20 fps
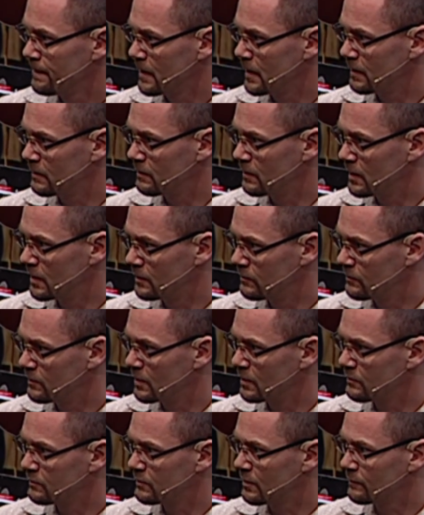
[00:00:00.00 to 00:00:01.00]
It, it,
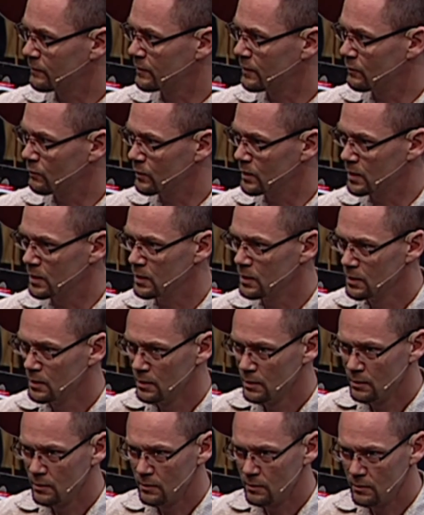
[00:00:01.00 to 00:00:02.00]
it's something that we,
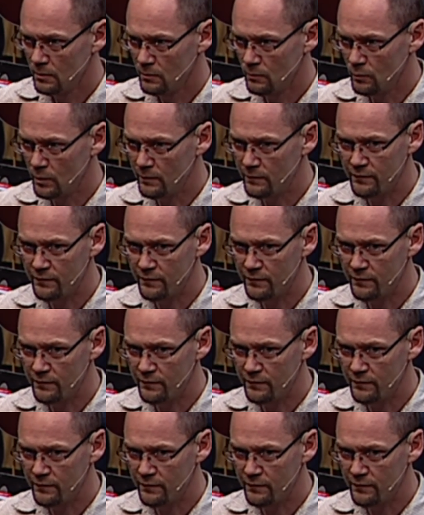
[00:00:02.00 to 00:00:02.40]
we